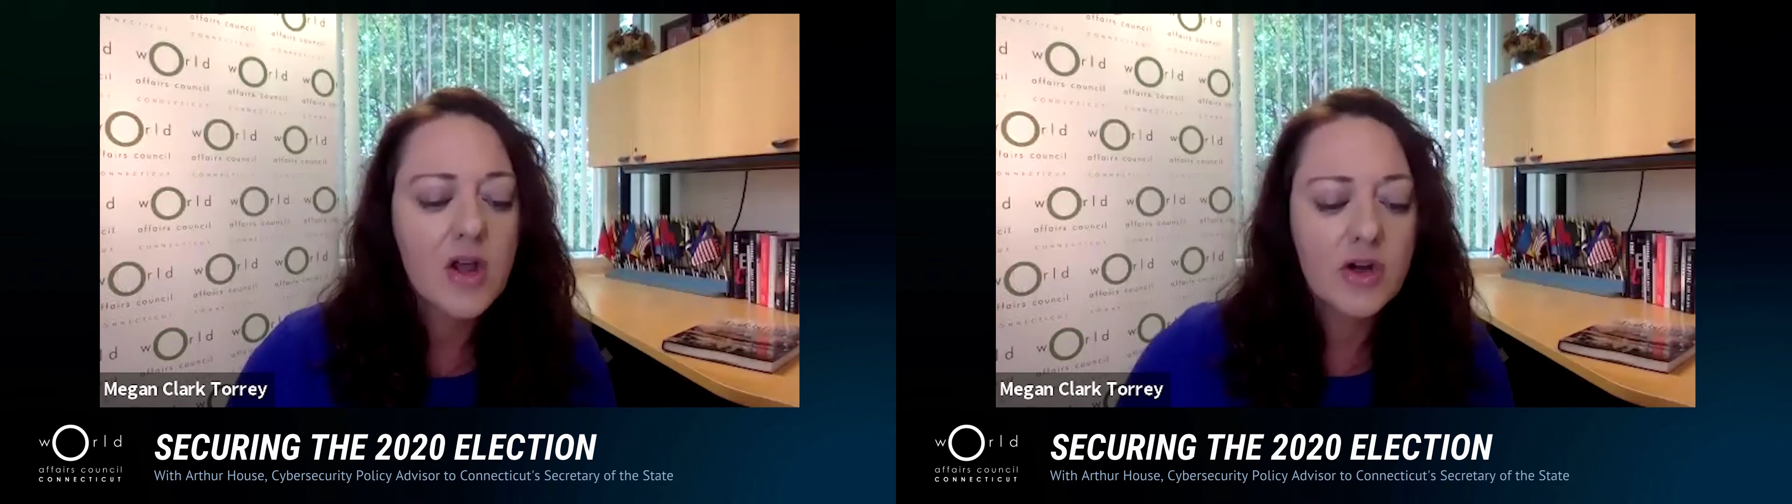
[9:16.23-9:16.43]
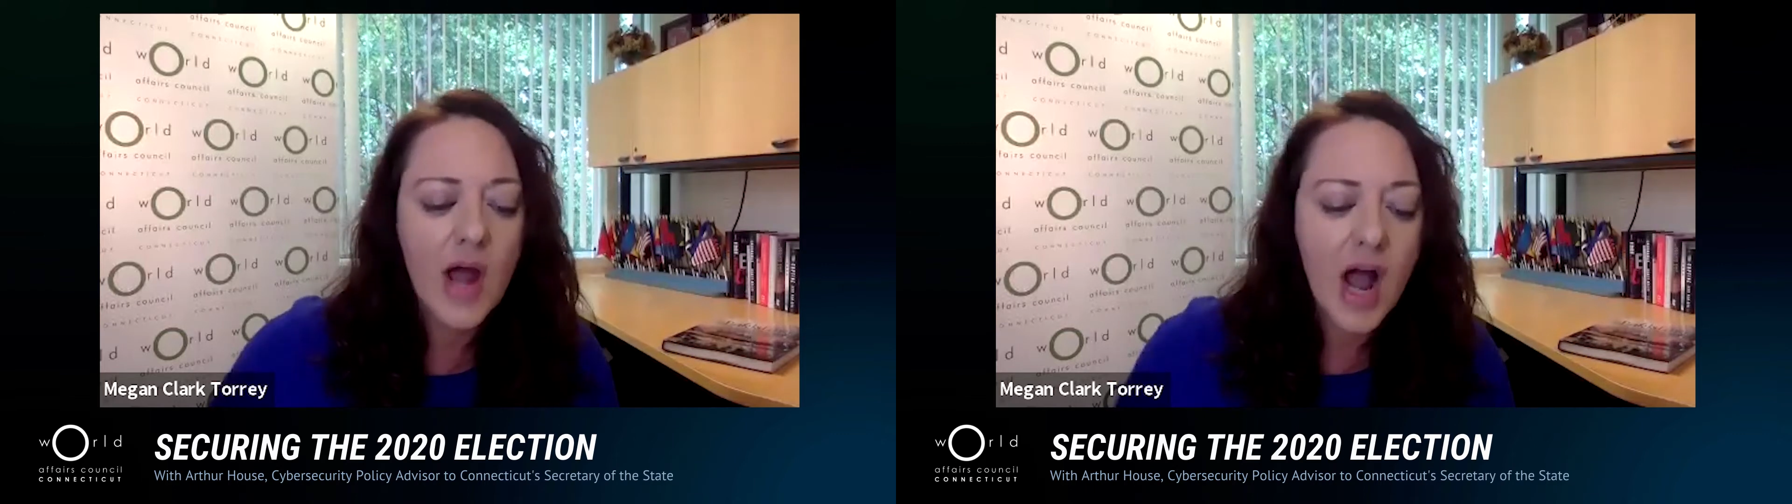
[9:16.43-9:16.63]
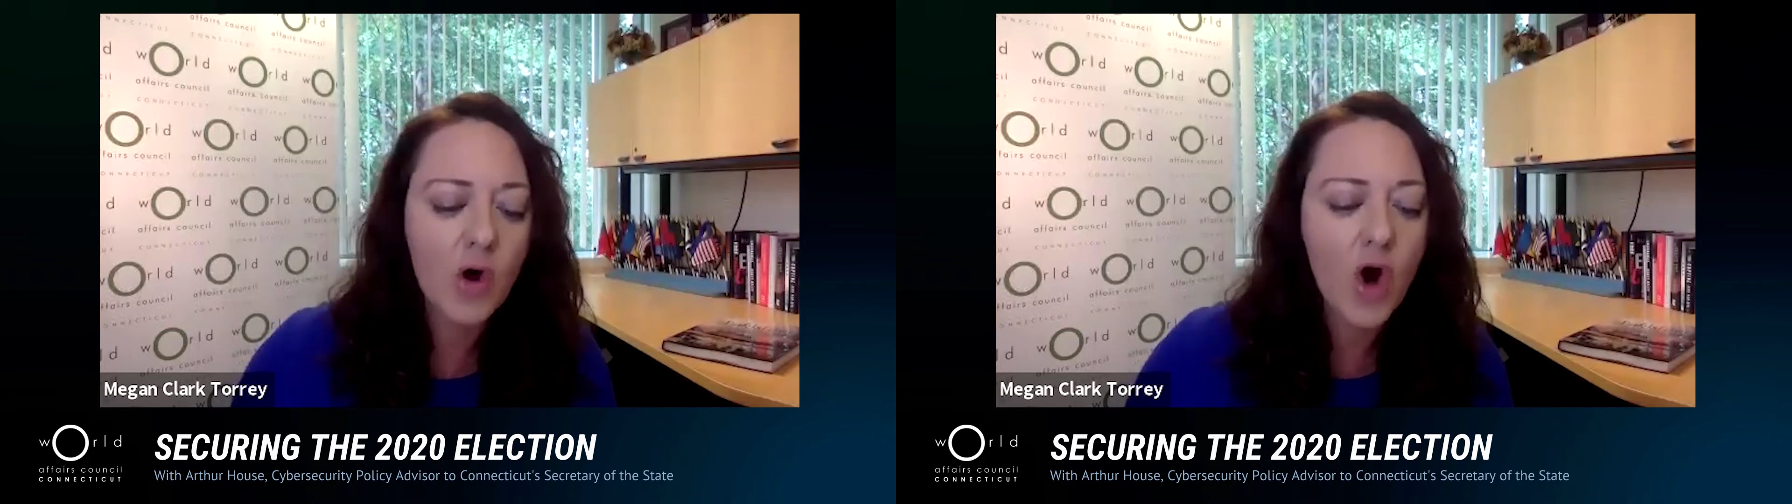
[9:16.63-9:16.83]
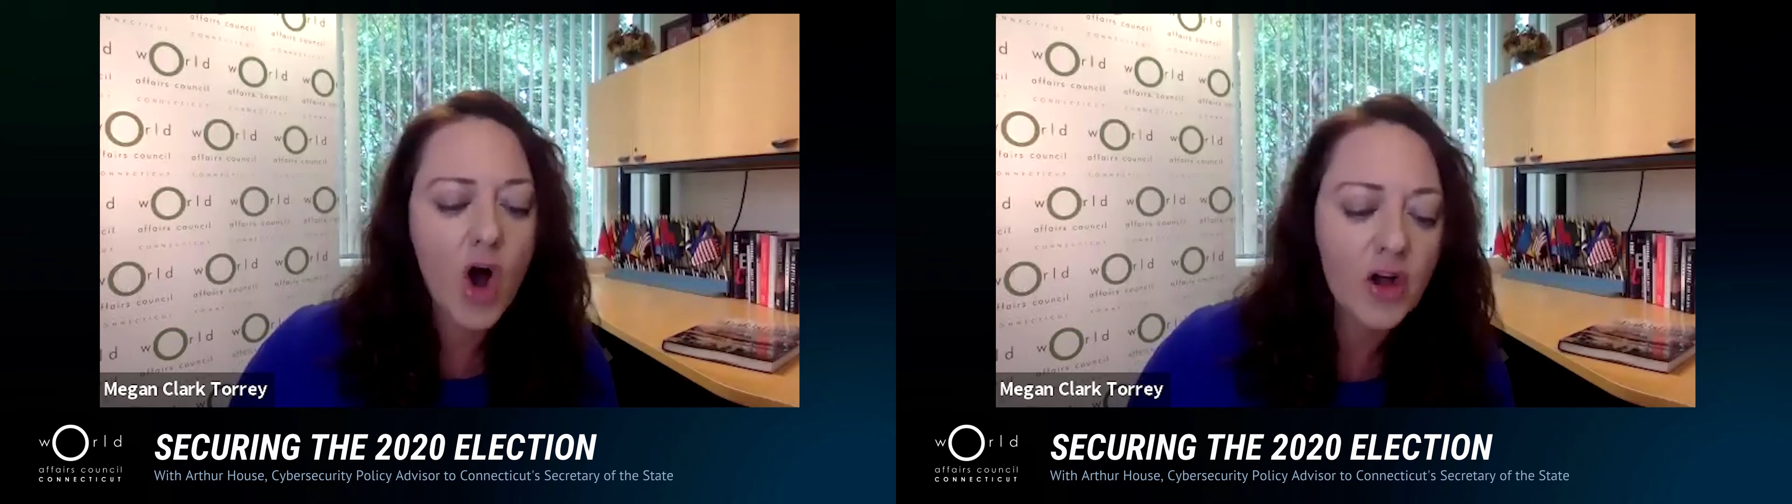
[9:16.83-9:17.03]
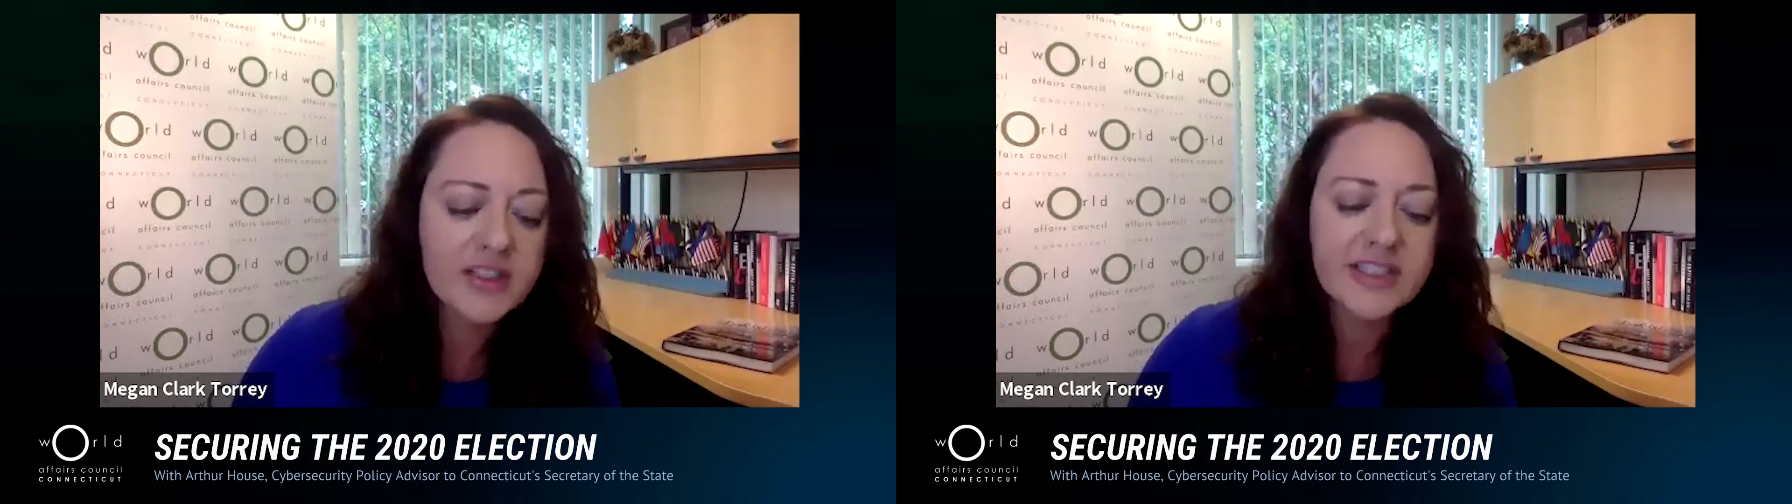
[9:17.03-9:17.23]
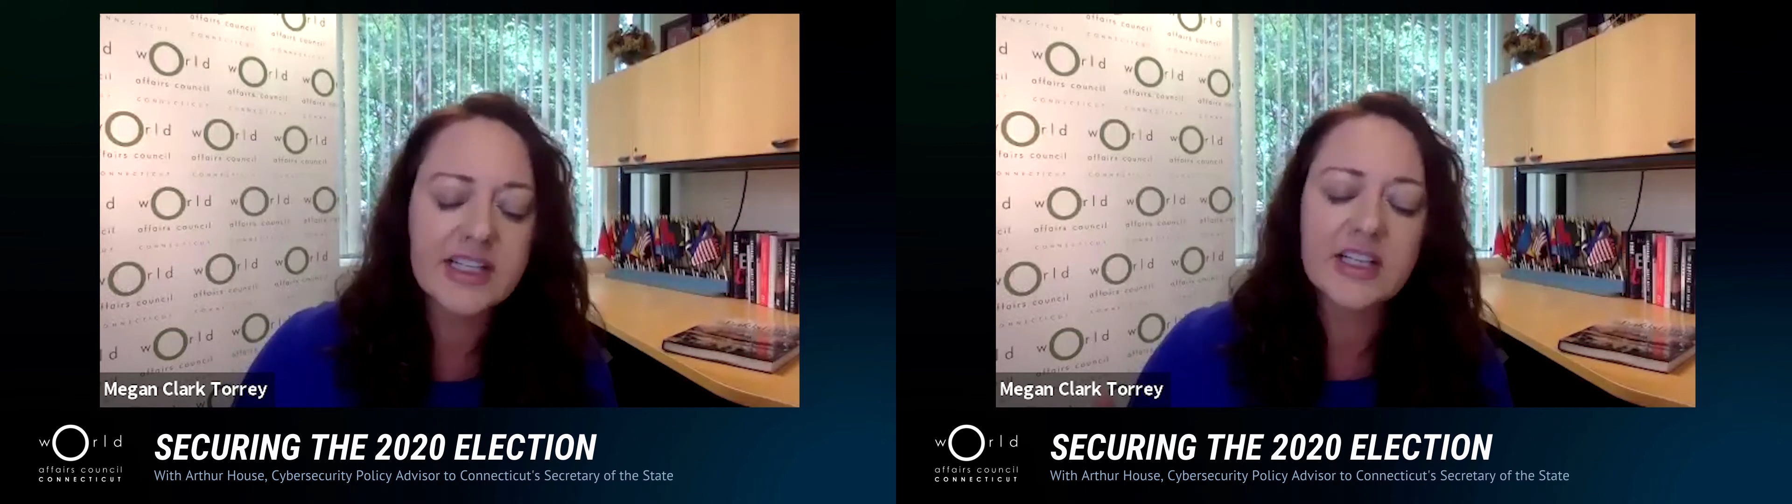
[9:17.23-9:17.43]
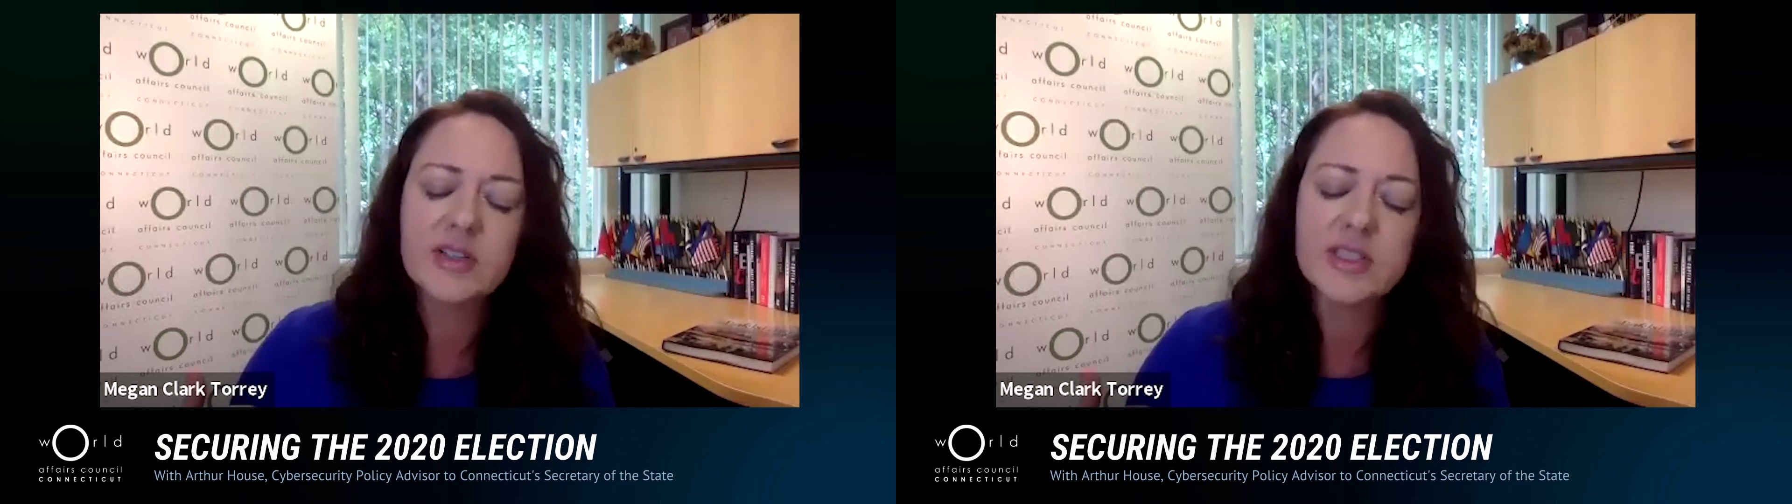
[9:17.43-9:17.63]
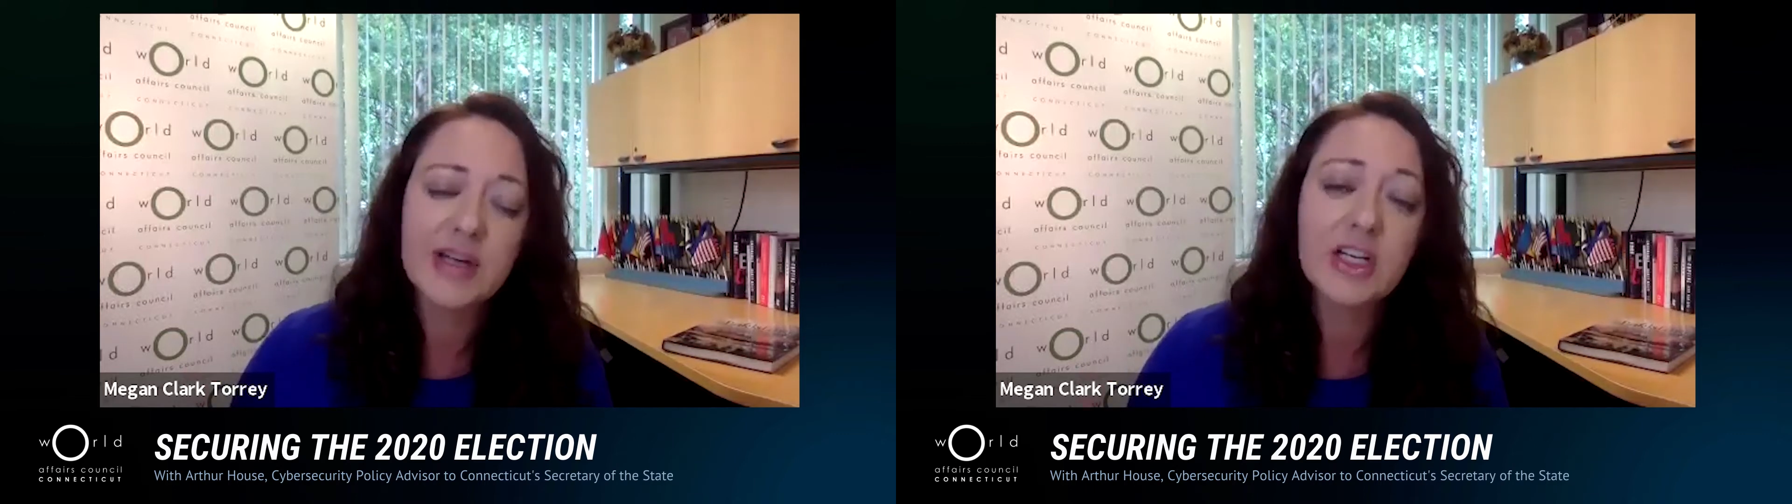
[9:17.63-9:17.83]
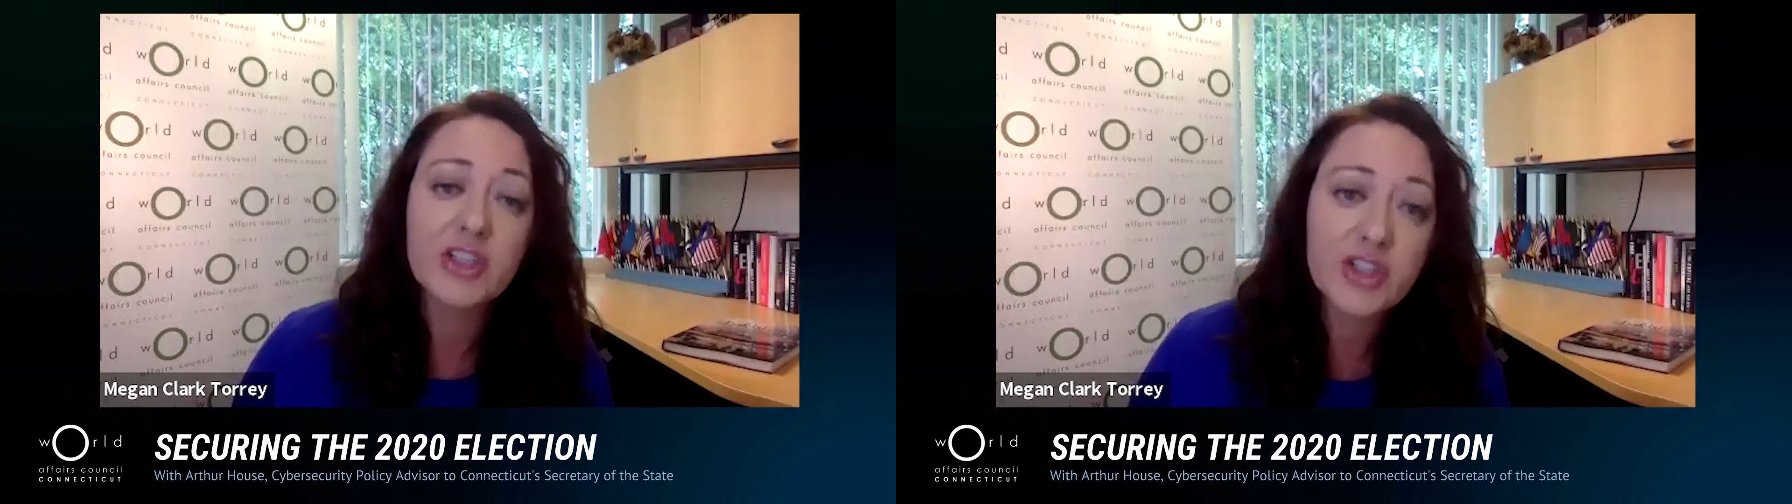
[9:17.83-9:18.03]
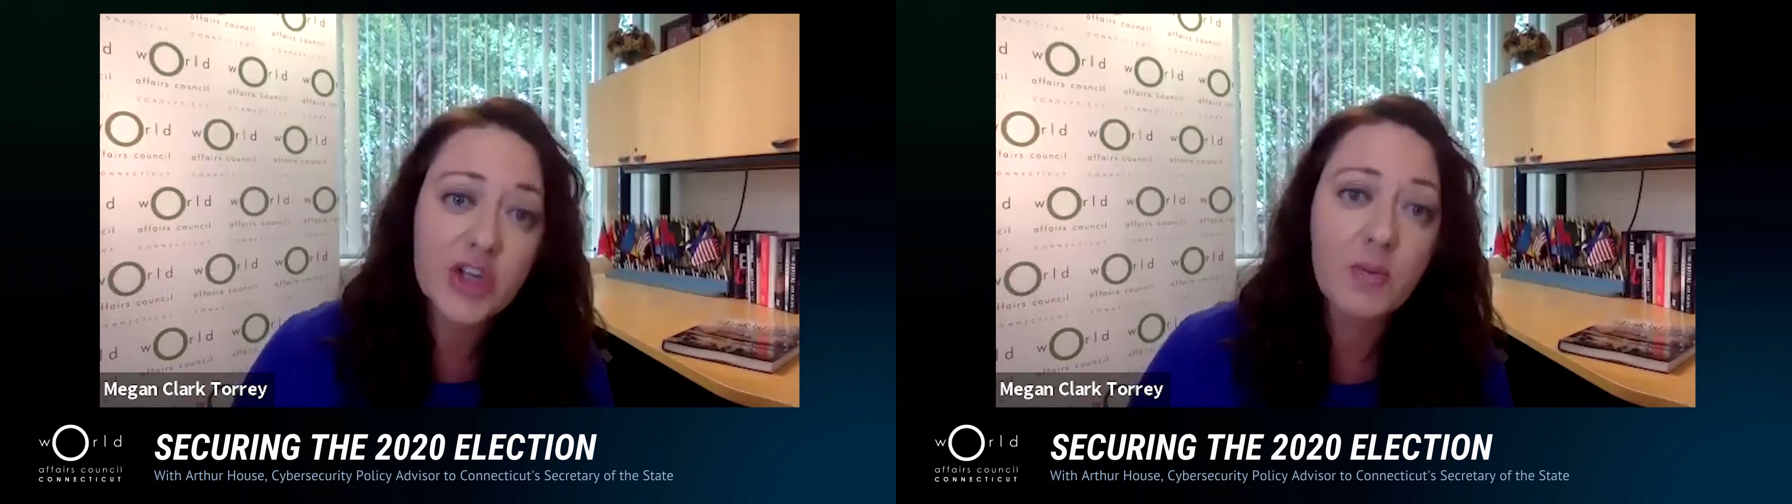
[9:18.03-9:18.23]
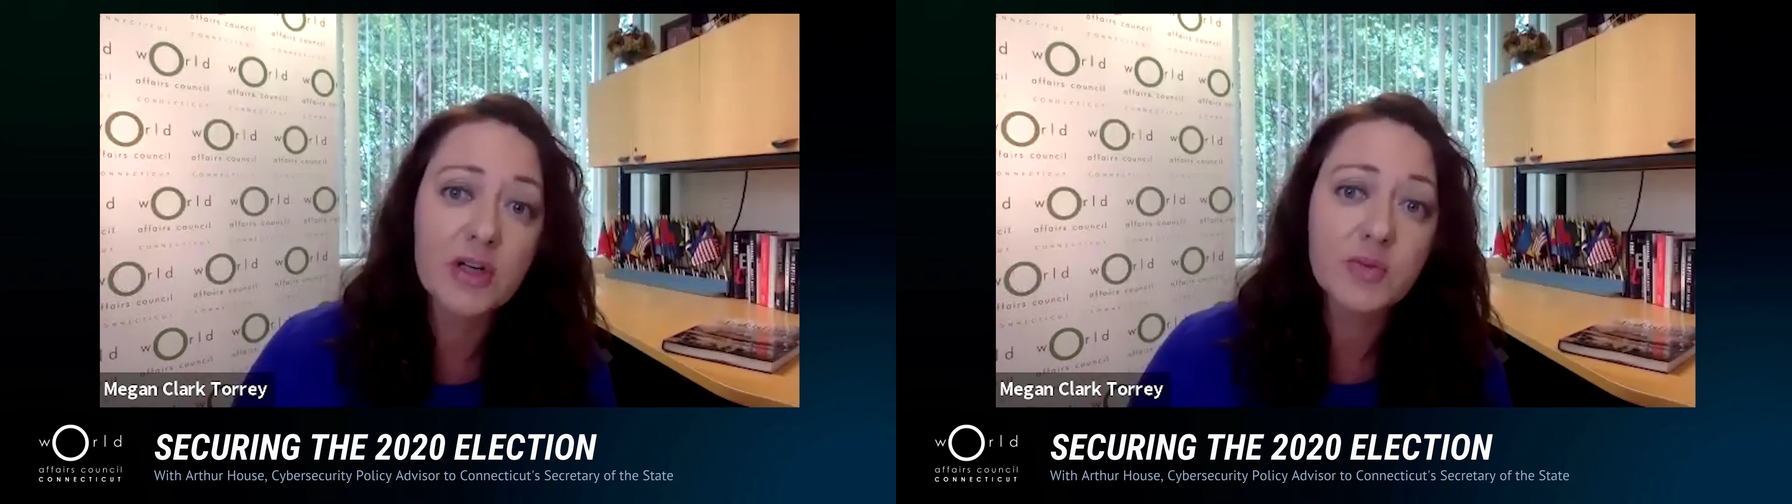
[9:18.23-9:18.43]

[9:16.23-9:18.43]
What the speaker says: how we're all spending so much